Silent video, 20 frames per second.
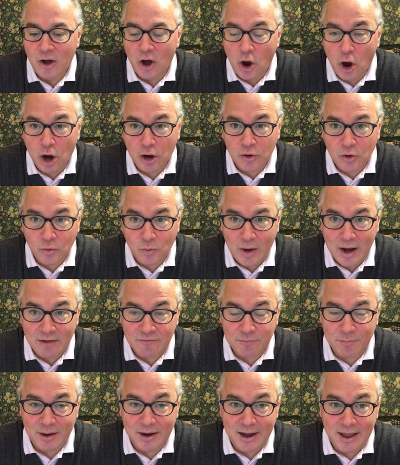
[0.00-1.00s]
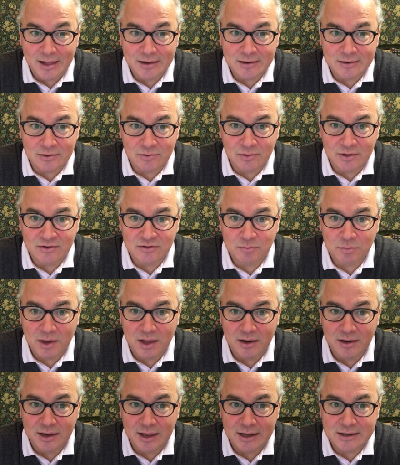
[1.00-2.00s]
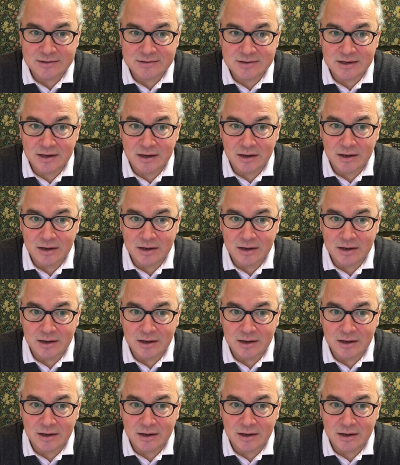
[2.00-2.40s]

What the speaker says: autographed by Alan Greenspan, that